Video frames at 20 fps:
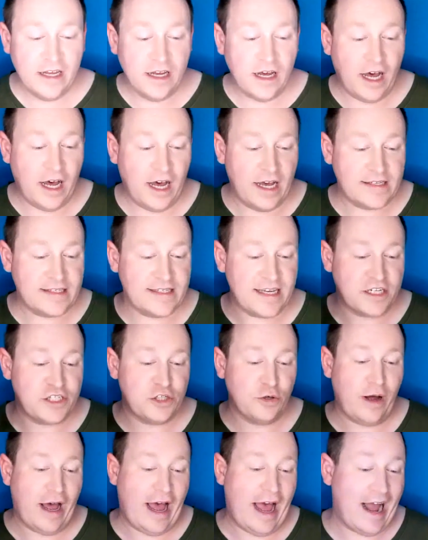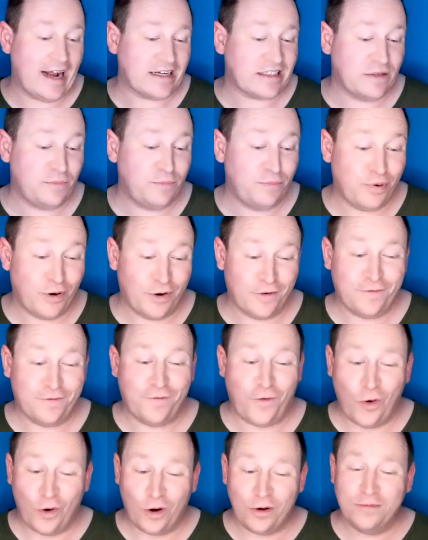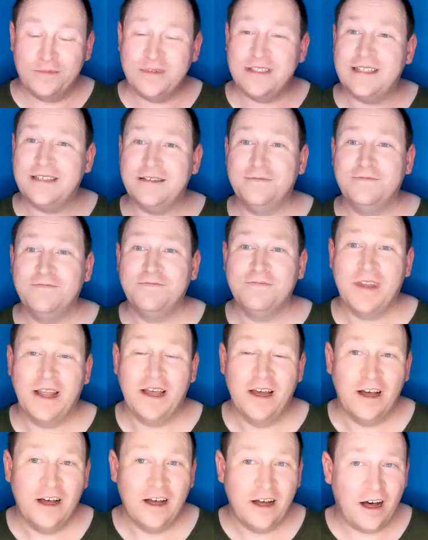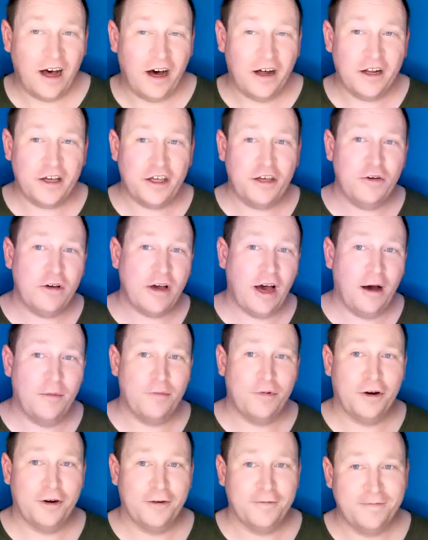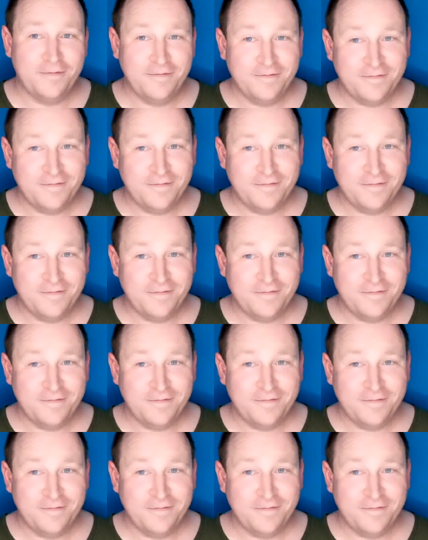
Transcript: Uh, sexual act performed on a cucumber.